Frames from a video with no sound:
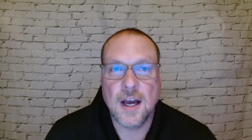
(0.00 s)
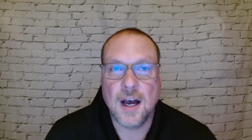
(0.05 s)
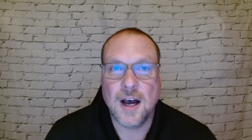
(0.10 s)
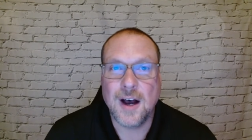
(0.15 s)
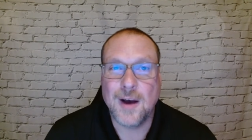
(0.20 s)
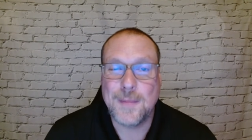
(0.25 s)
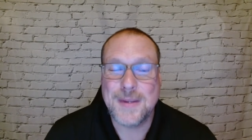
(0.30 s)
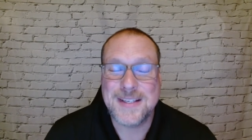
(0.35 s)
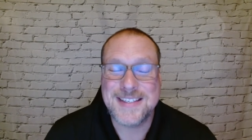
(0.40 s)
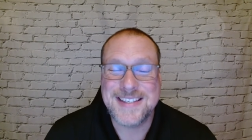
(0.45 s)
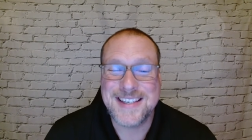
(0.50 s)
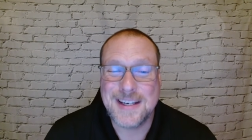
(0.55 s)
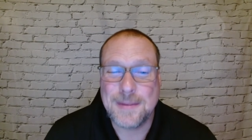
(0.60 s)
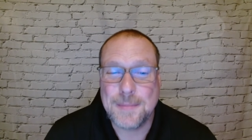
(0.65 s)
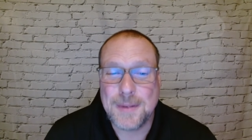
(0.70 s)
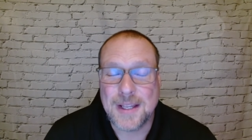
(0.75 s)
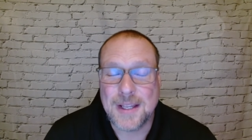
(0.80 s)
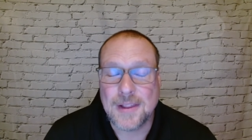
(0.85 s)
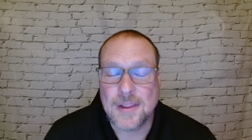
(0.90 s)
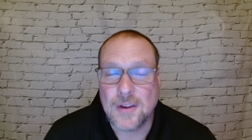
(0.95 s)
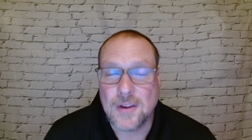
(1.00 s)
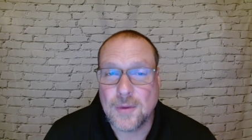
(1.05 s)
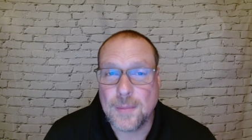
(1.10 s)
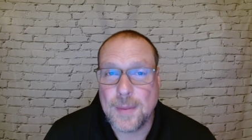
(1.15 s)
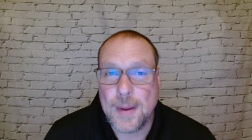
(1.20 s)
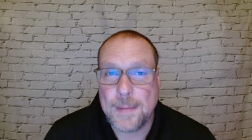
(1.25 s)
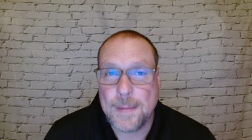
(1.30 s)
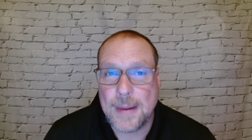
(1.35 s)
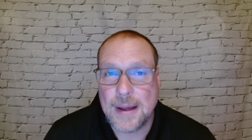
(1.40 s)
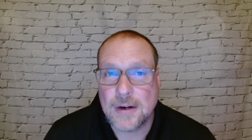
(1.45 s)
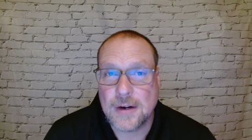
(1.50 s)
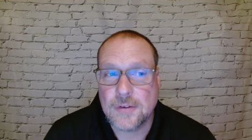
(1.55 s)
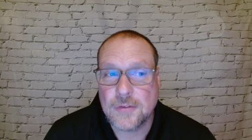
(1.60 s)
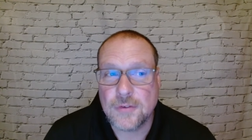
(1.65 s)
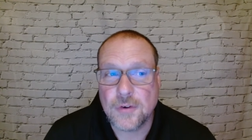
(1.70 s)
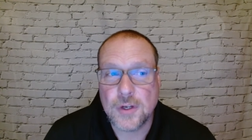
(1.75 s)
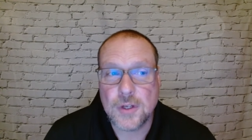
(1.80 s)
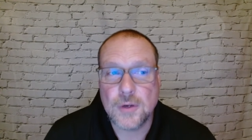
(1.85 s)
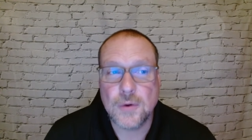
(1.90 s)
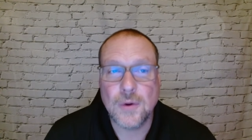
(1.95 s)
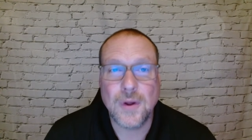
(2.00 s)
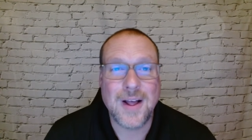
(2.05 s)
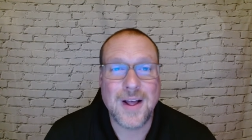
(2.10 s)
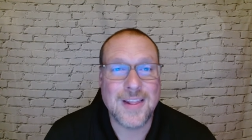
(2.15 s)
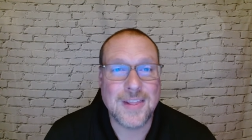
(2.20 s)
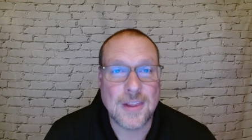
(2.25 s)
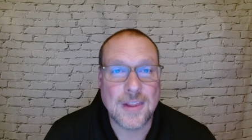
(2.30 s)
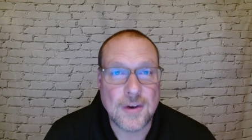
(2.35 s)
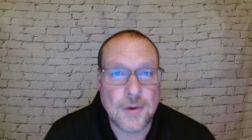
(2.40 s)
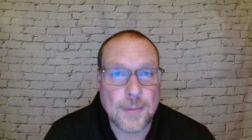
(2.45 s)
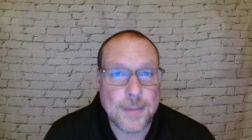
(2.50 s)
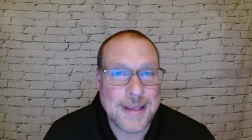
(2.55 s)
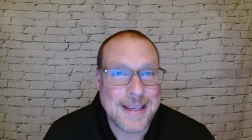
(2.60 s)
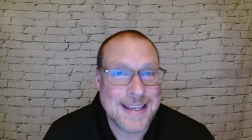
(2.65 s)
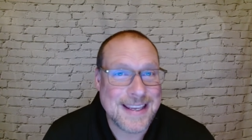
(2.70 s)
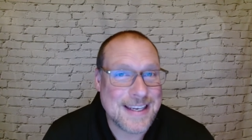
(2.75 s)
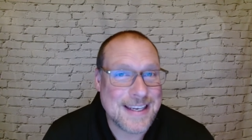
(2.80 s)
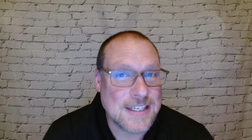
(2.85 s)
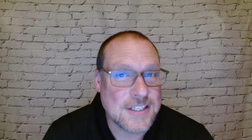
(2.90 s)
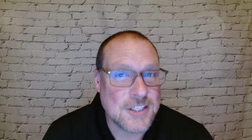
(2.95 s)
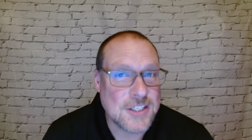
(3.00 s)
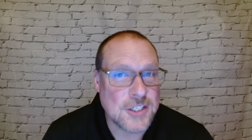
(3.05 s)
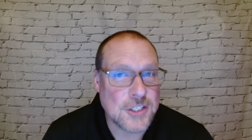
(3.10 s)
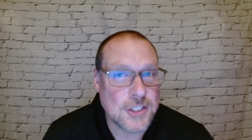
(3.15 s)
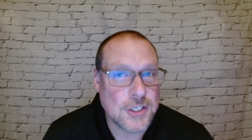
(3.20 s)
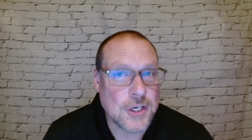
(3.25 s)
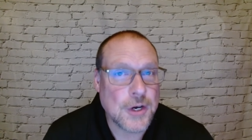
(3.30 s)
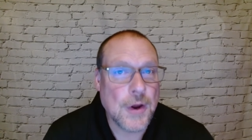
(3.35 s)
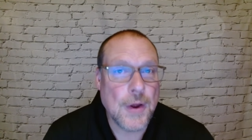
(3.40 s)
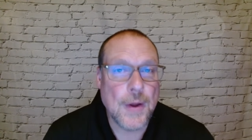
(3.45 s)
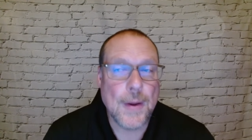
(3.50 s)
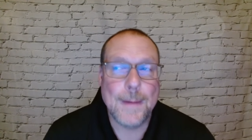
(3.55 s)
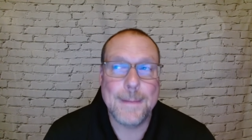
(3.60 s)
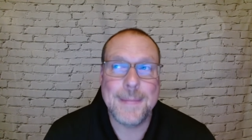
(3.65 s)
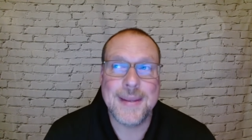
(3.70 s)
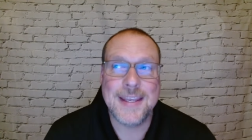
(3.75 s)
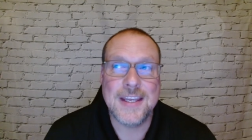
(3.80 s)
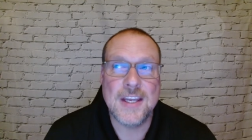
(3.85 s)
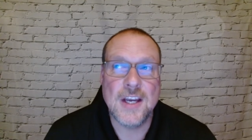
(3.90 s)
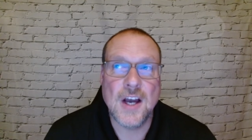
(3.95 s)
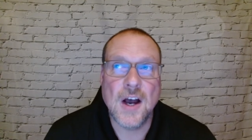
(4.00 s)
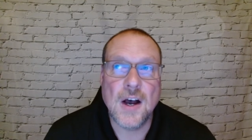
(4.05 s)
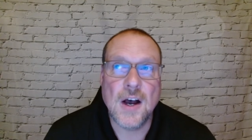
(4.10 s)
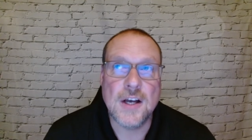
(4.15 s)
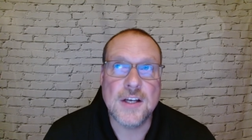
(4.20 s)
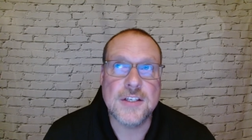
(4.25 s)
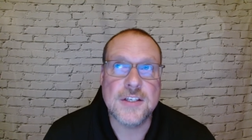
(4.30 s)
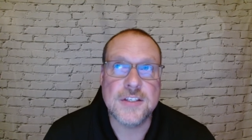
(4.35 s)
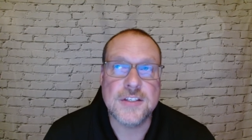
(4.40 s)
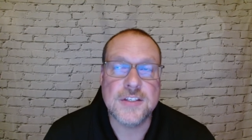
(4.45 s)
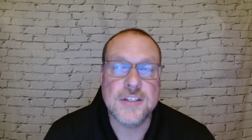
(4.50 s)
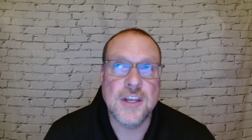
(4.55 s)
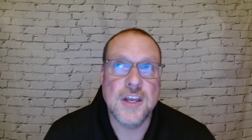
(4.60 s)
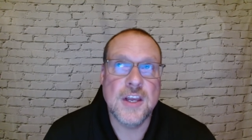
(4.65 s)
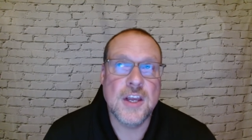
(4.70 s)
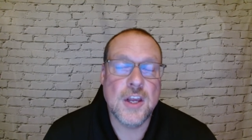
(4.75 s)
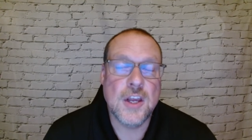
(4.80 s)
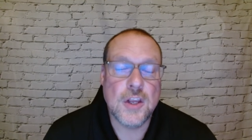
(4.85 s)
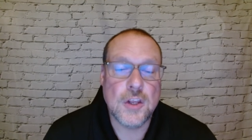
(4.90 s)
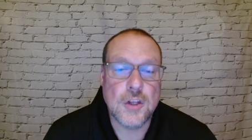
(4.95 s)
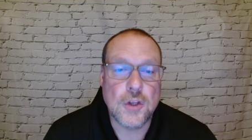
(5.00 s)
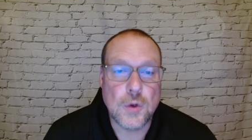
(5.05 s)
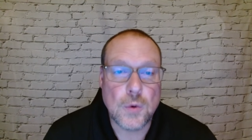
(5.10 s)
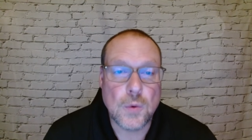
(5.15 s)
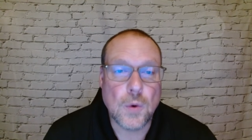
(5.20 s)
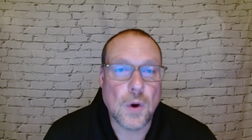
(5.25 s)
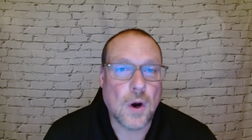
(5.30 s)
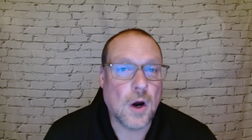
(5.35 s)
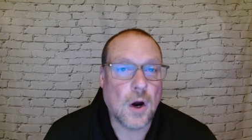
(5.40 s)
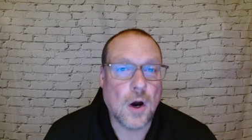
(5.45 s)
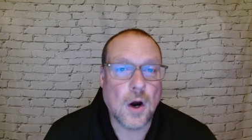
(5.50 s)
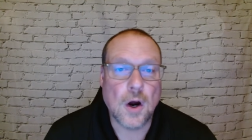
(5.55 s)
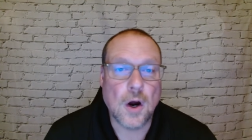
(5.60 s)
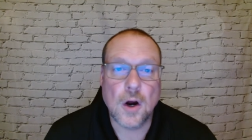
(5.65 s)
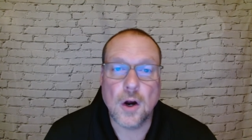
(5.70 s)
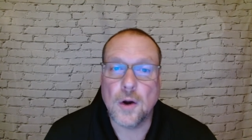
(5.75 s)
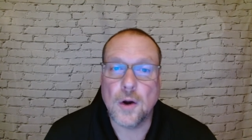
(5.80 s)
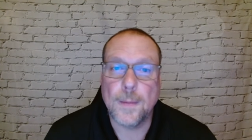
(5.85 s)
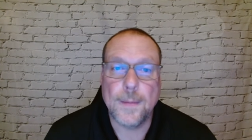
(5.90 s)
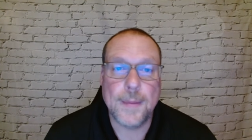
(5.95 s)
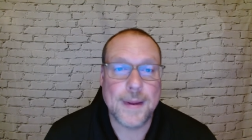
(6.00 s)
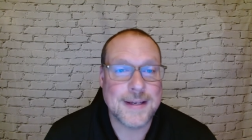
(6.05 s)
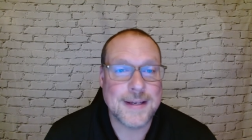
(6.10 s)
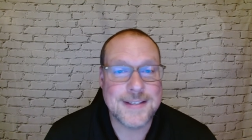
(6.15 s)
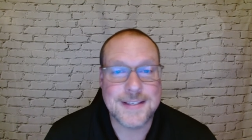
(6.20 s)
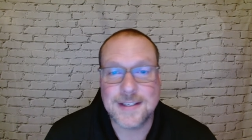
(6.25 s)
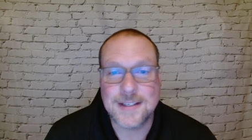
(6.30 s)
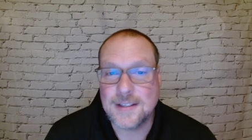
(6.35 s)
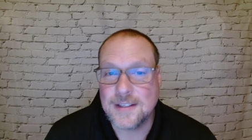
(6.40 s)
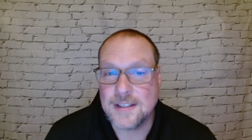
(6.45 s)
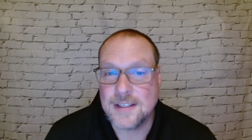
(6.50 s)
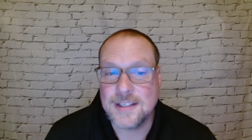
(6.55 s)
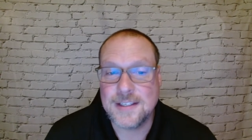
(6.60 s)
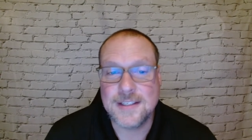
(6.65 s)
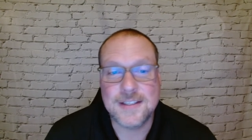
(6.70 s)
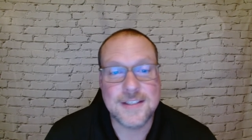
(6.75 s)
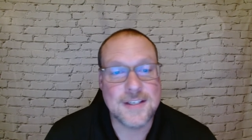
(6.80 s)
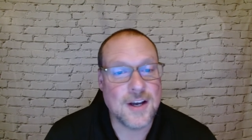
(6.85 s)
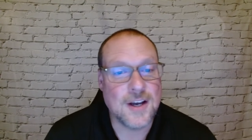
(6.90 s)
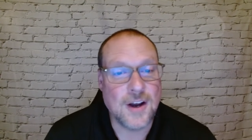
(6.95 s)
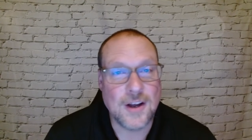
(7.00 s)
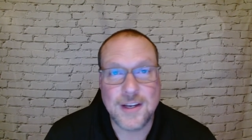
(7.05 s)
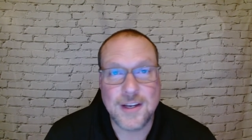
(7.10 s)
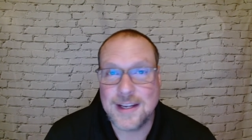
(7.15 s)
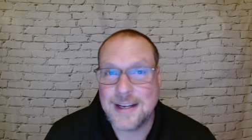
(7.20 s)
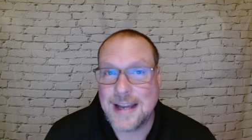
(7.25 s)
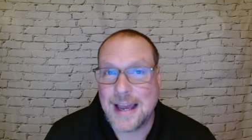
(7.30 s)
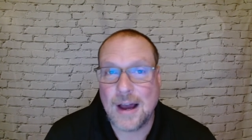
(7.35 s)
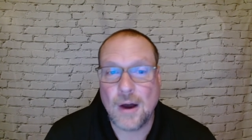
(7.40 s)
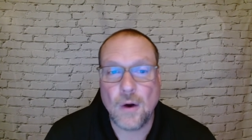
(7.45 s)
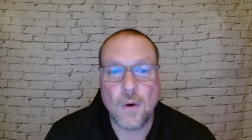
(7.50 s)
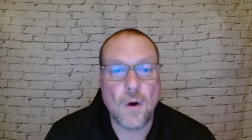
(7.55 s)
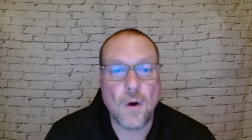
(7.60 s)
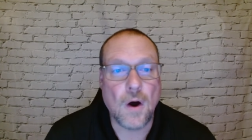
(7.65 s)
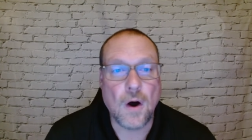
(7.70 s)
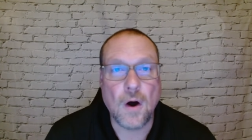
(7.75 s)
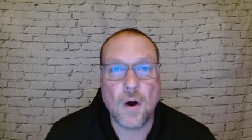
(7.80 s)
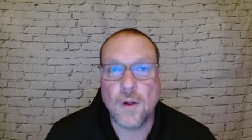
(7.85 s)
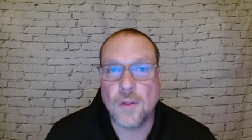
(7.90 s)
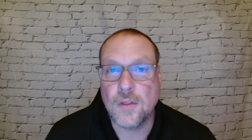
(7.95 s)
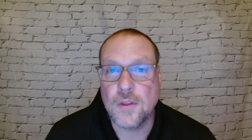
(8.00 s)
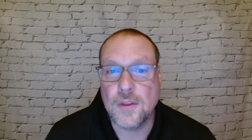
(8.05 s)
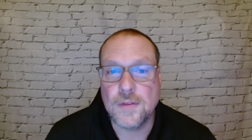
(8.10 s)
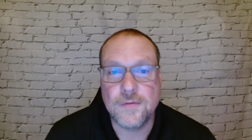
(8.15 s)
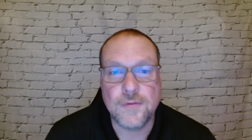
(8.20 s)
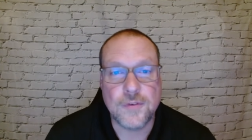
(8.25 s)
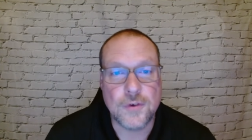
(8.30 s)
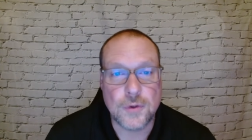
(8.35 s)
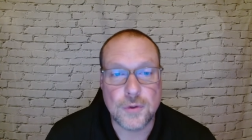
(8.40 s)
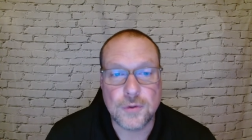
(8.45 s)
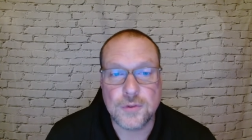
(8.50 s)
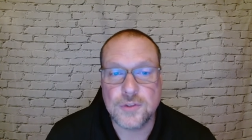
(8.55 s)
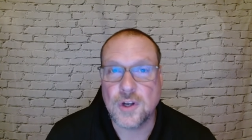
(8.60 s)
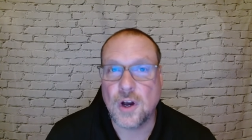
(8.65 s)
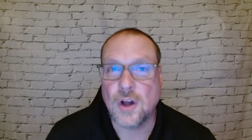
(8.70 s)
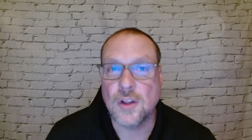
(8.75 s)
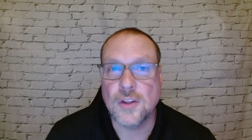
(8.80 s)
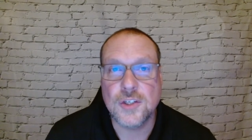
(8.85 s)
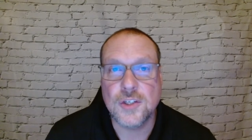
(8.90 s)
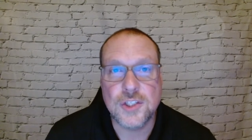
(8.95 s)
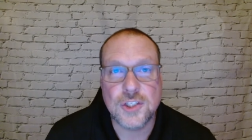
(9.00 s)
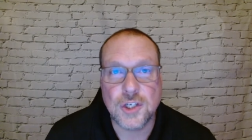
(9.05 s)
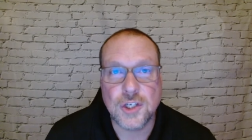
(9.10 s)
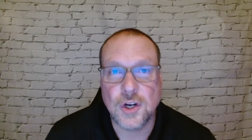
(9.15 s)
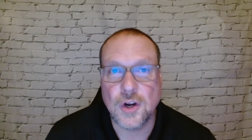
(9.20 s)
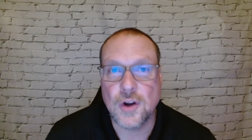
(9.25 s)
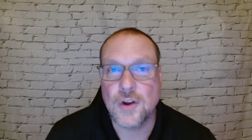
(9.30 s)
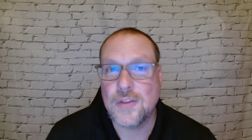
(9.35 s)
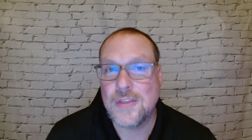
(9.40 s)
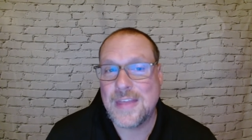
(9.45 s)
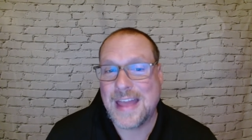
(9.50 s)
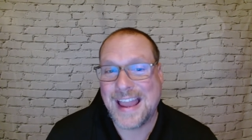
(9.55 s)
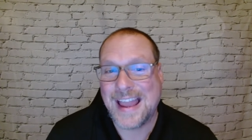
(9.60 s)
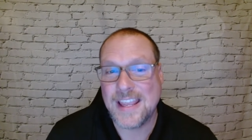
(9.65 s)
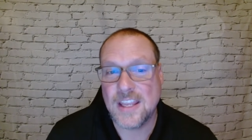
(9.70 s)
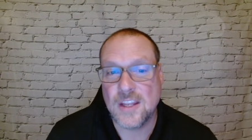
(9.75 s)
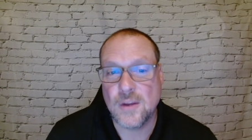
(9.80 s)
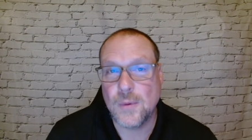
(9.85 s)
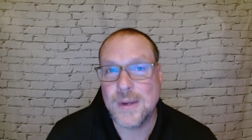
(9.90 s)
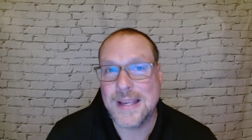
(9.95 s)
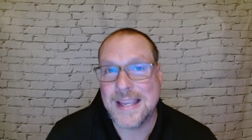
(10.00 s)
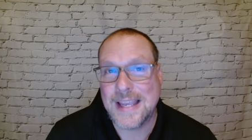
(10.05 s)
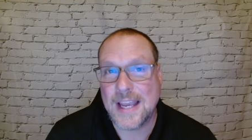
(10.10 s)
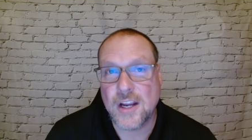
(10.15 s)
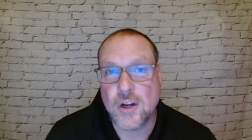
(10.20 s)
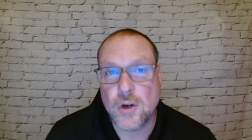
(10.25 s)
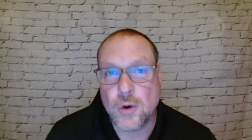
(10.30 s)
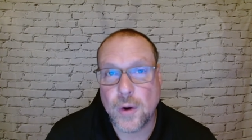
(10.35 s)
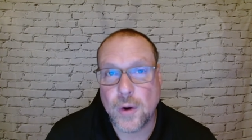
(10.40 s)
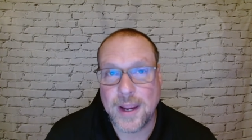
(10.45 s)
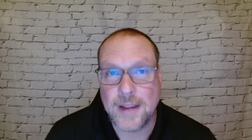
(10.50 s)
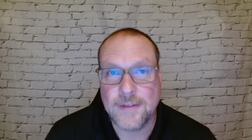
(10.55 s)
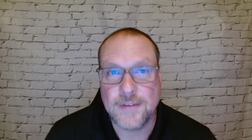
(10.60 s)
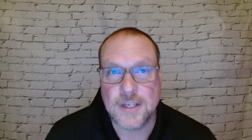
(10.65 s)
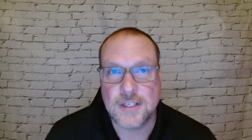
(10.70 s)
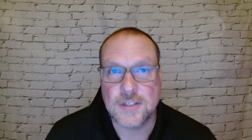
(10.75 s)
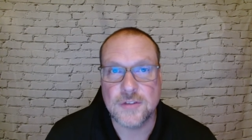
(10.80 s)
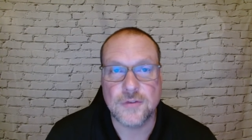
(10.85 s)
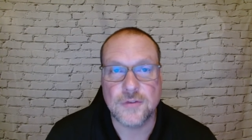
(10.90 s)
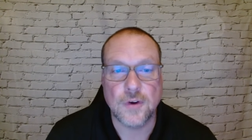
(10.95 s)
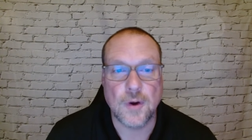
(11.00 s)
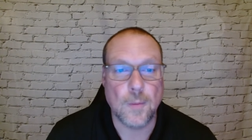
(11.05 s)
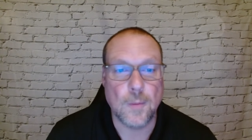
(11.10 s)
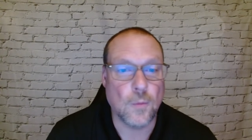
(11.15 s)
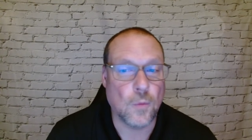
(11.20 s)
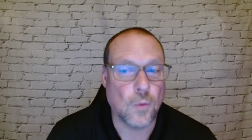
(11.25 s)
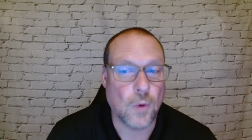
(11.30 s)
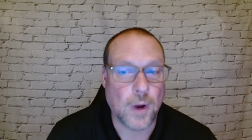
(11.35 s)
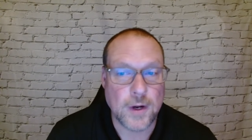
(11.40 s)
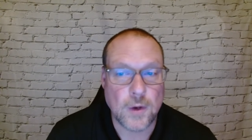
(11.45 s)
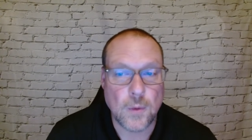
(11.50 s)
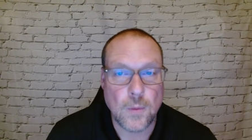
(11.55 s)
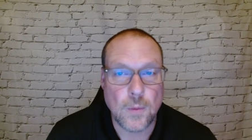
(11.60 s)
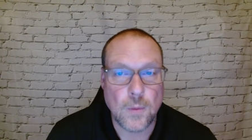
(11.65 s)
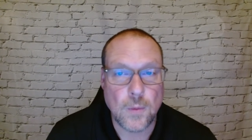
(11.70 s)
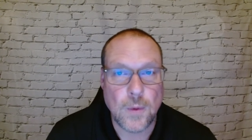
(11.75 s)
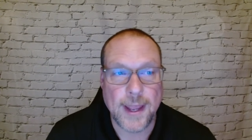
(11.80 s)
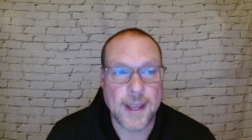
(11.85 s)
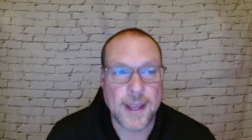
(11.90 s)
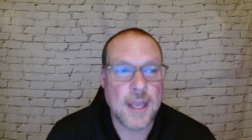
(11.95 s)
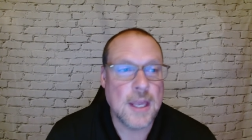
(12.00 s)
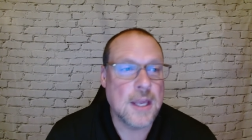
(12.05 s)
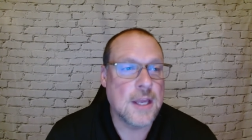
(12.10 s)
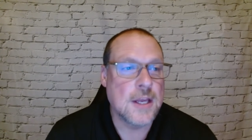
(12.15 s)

um, it's going to be a little bit better for you, a little bit easier because you are basically cutting out all the foods, all the sugar that you would get cravings from right away.